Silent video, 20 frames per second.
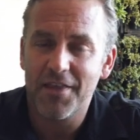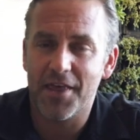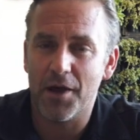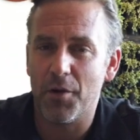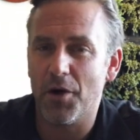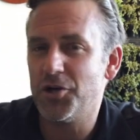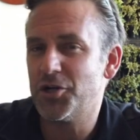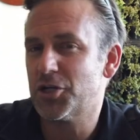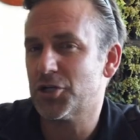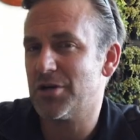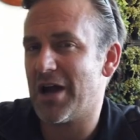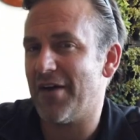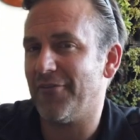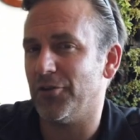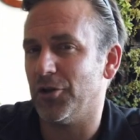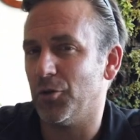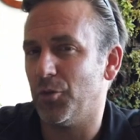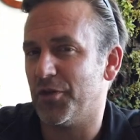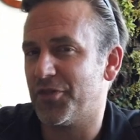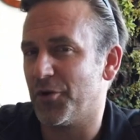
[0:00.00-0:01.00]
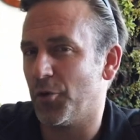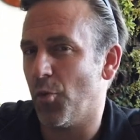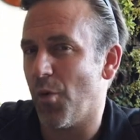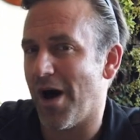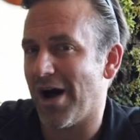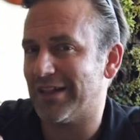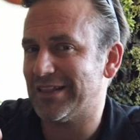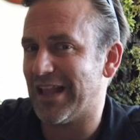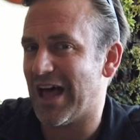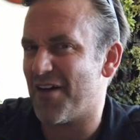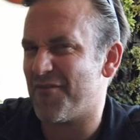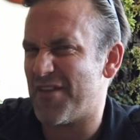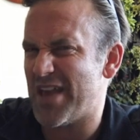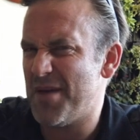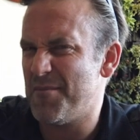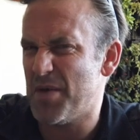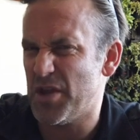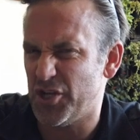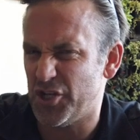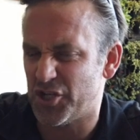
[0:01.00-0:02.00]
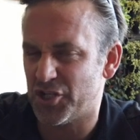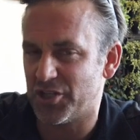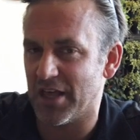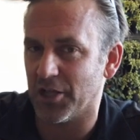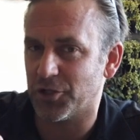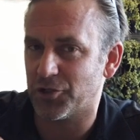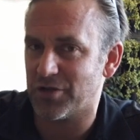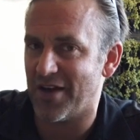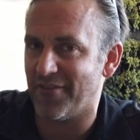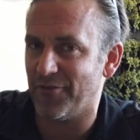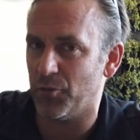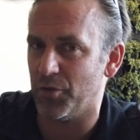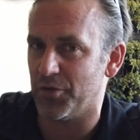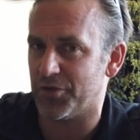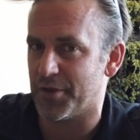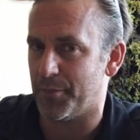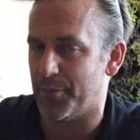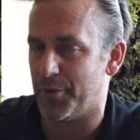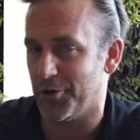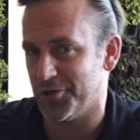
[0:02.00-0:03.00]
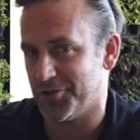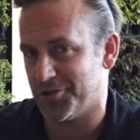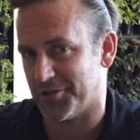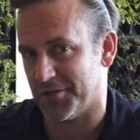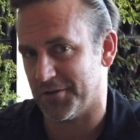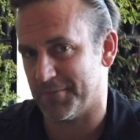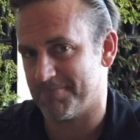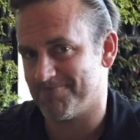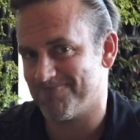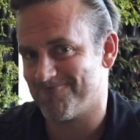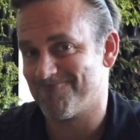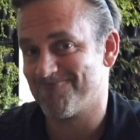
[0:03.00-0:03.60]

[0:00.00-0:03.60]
They won't travel with a wildlife image. They'll travel with a person.